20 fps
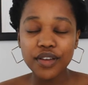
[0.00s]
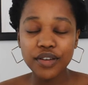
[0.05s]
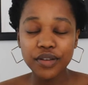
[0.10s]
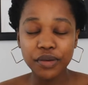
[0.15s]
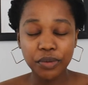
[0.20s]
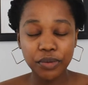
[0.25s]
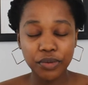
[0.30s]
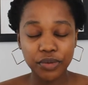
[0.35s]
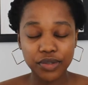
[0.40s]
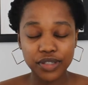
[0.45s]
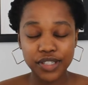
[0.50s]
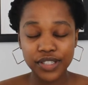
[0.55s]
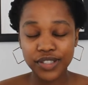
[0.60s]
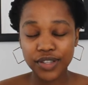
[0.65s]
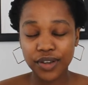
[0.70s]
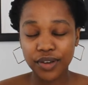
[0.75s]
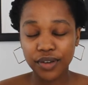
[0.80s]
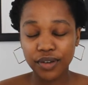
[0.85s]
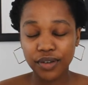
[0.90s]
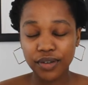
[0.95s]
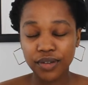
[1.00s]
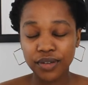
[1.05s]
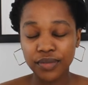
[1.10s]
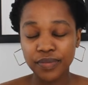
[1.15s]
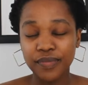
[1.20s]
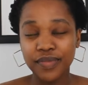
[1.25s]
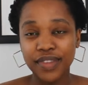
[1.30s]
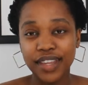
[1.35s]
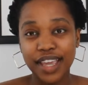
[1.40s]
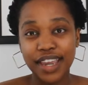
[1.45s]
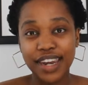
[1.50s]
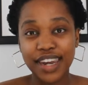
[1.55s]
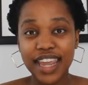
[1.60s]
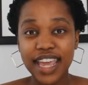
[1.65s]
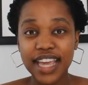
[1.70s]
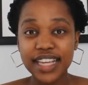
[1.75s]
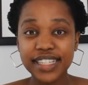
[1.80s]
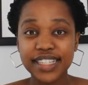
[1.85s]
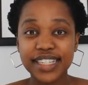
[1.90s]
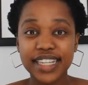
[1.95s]
Cool, so
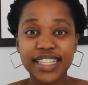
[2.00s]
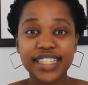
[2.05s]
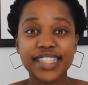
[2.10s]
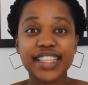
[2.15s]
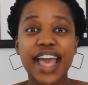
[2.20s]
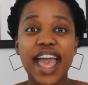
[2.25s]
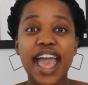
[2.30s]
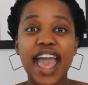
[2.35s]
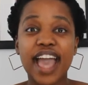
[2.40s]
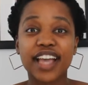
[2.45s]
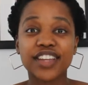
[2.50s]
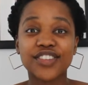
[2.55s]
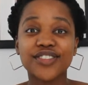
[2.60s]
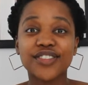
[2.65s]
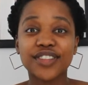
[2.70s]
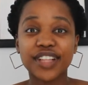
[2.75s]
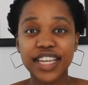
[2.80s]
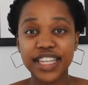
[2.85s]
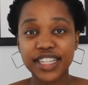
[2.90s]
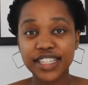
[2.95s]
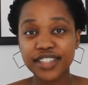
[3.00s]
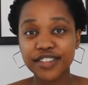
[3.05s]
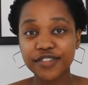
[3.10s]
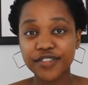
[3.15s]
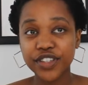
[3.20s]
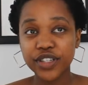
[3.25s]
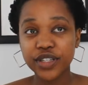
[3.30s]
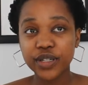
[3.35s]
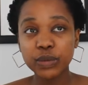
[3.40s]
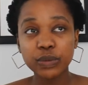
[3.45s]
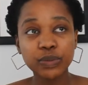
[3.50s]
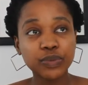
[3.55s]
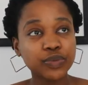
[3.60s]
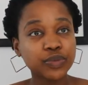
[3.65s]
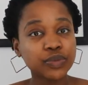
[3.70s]
next is the actual interview.